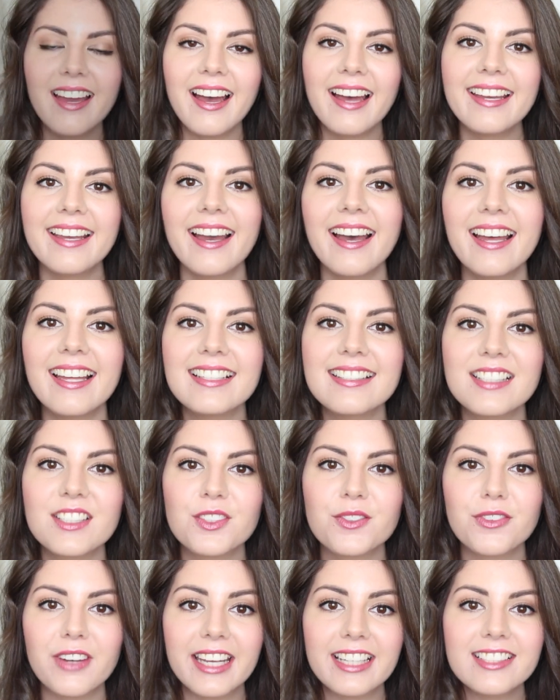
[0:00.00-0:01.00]
Hi guys,
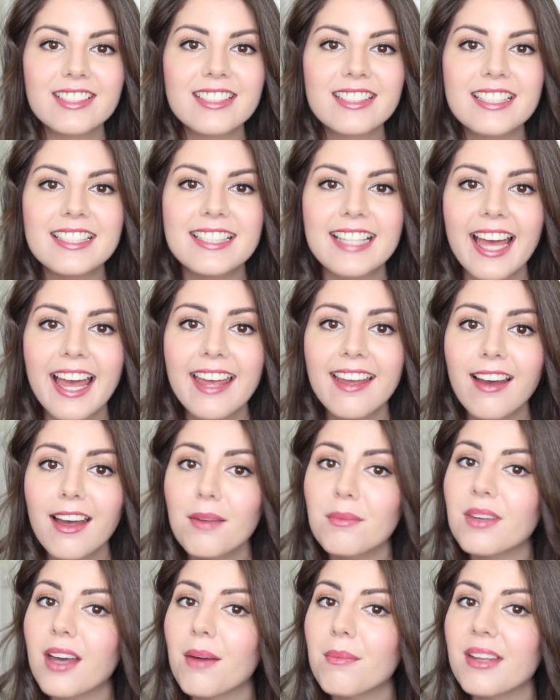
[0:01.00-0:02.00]
it's Rach. Today
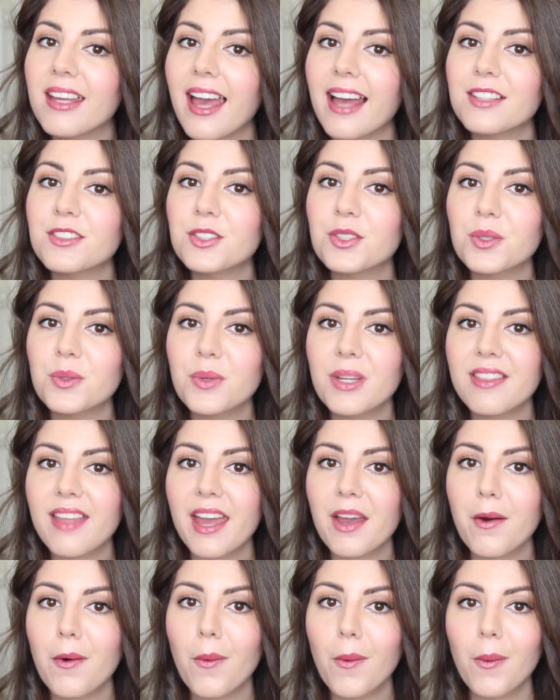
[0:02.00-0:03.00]
I'm coming at you with
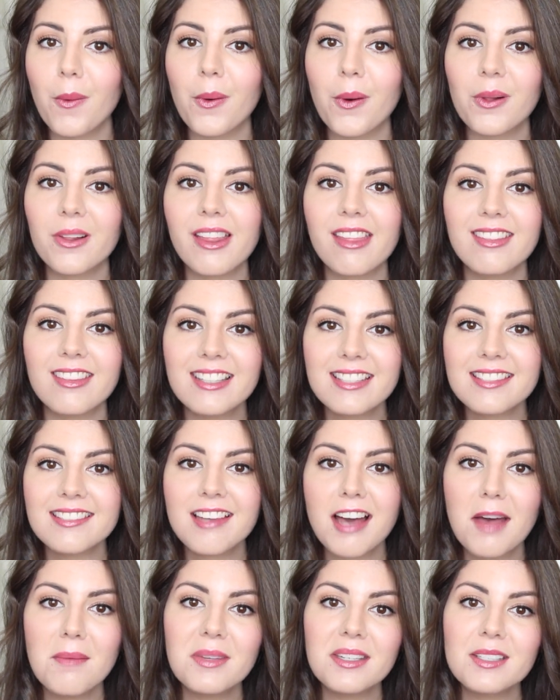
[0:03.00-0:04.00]
a haul. This
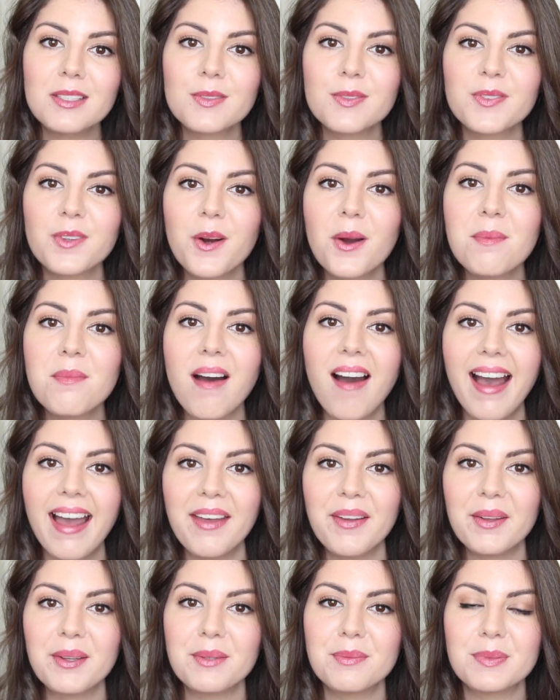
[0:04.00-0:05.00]
time it is from
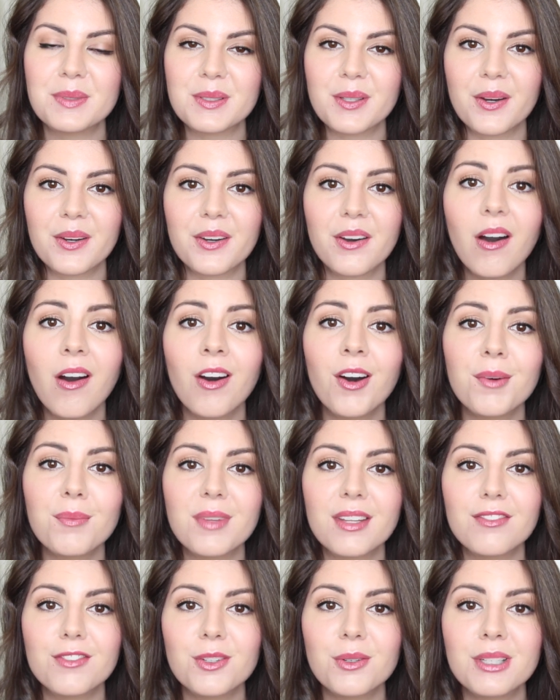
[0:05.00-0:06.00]

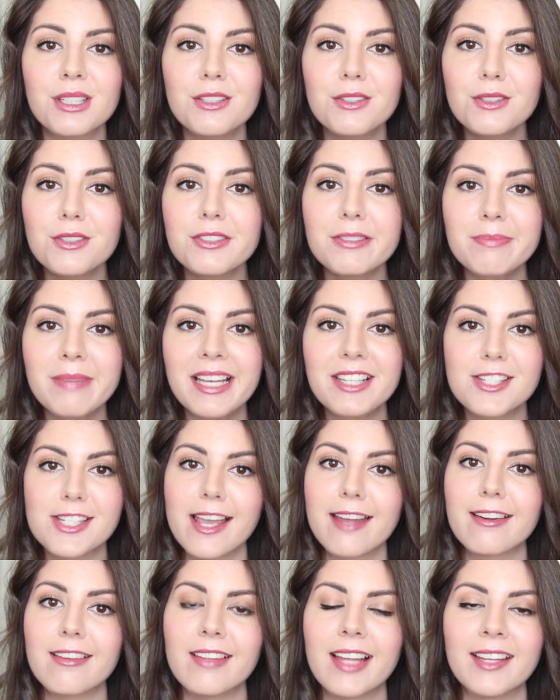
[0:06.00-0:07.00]
iHerb.com. If you are new to my
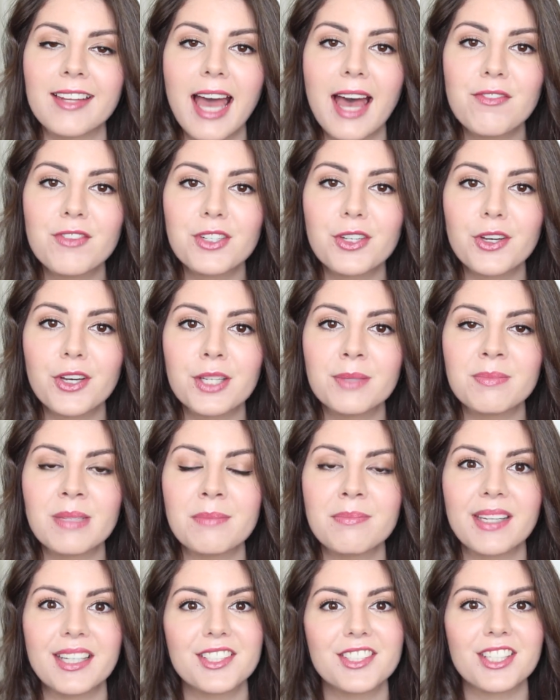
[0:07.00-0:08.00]
channel and haven't heard
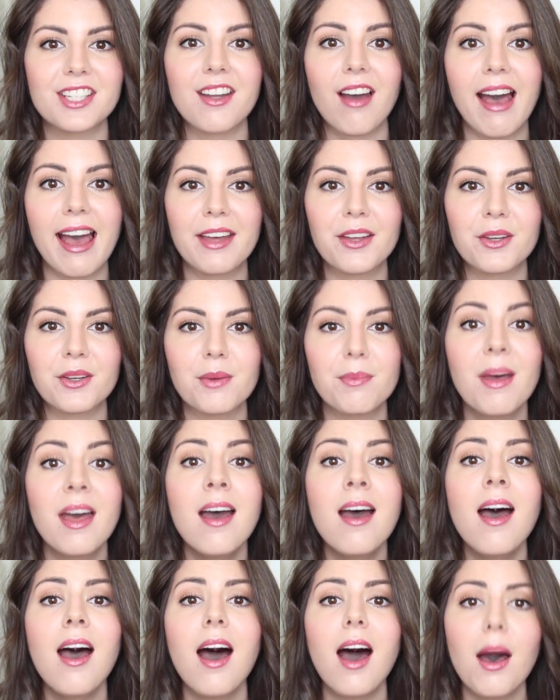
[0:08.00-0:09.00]
me mention iHerb
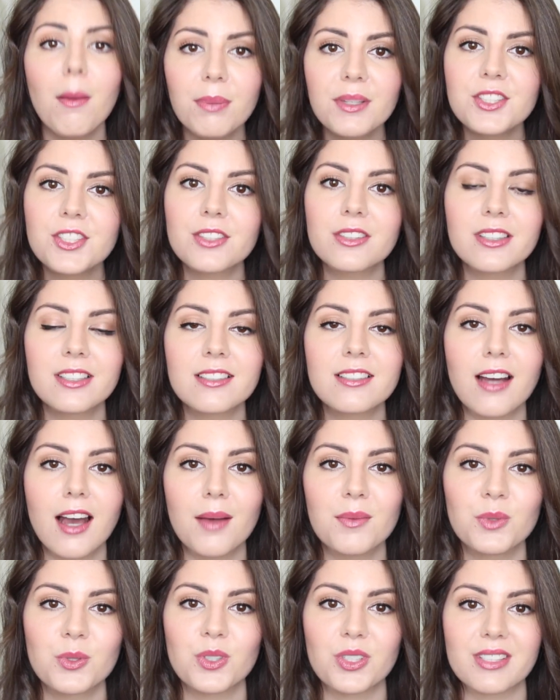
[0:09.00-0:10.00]
a bajillion
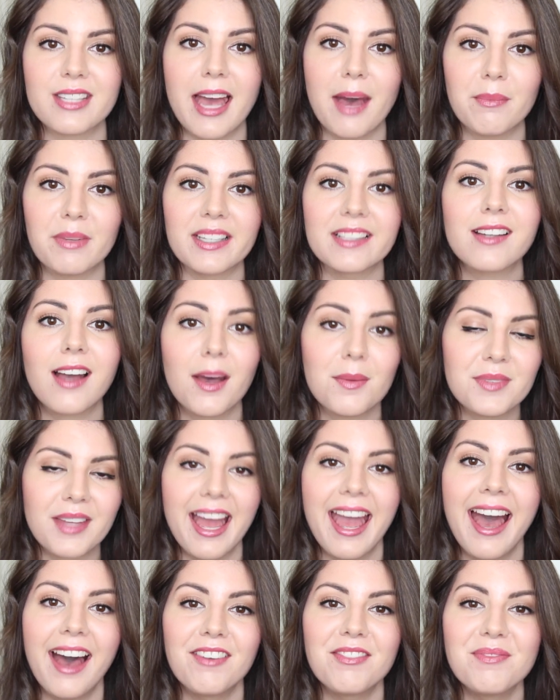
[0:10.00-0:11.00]
times, which is how many times
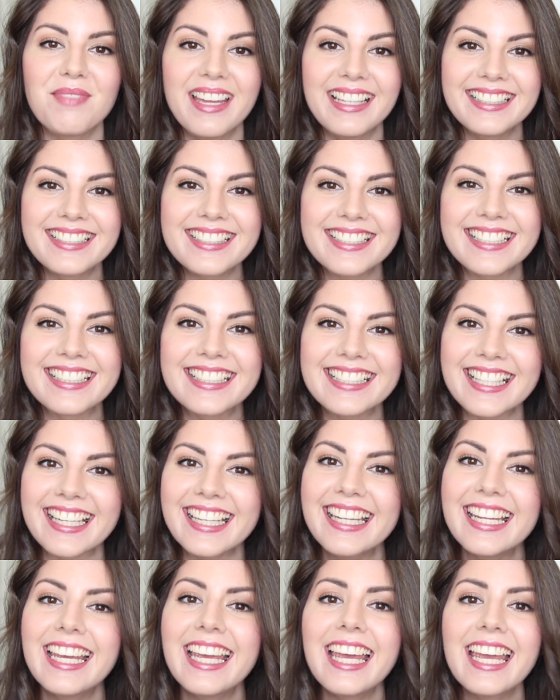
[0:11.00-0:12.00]
I have mentioned
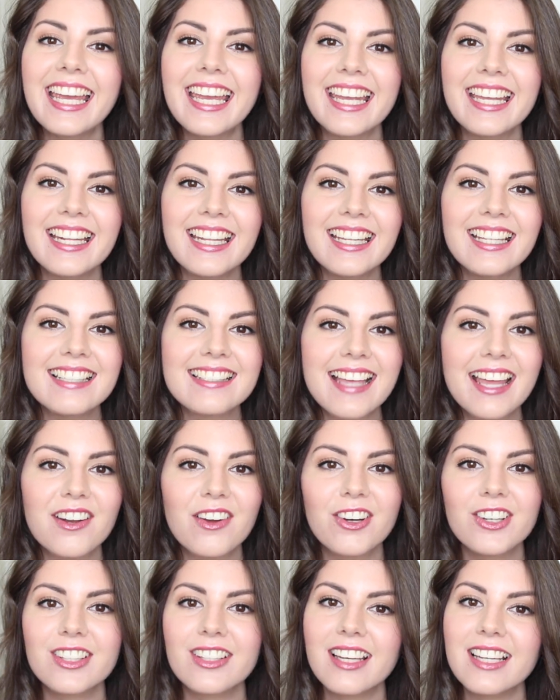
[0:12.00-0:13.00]
it, it is
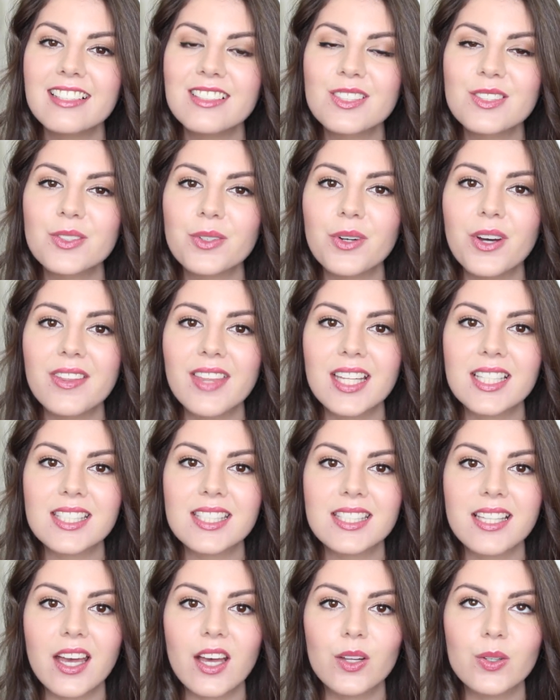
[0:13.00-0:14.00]
an online store that
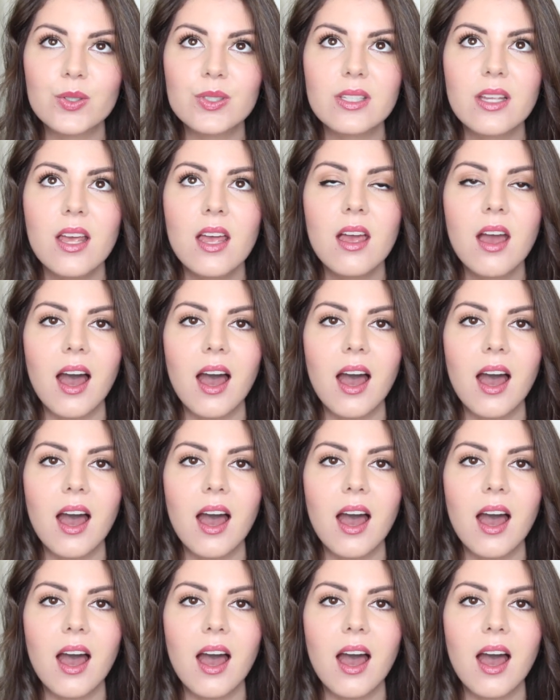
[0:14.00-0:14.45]
sells